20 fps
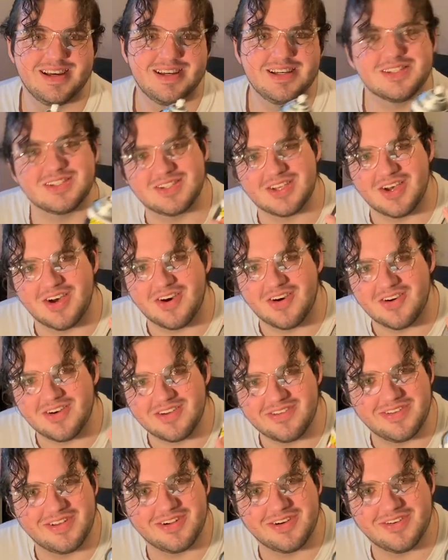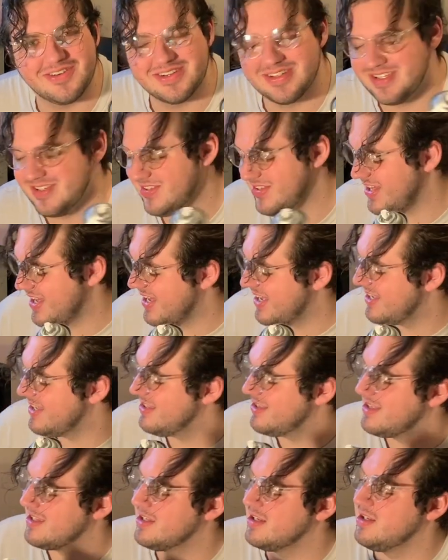So if you don't want to do
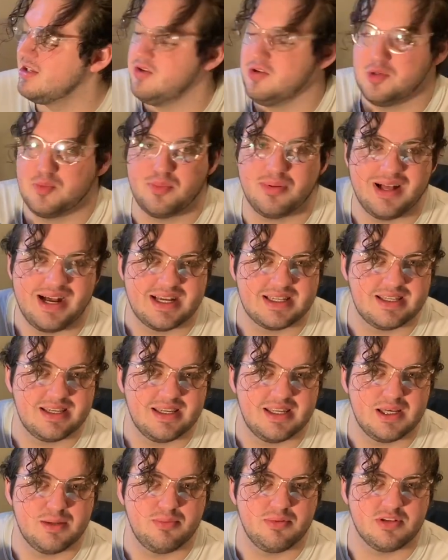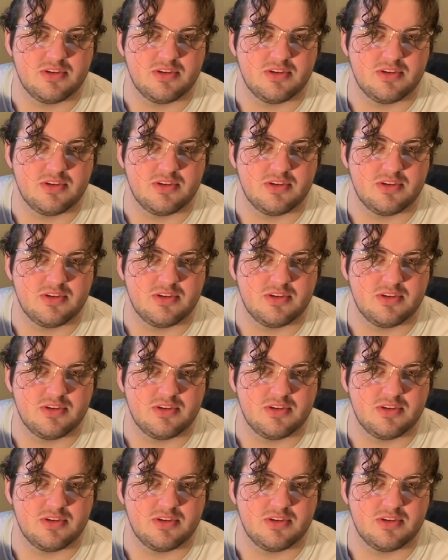that, then use plastidip.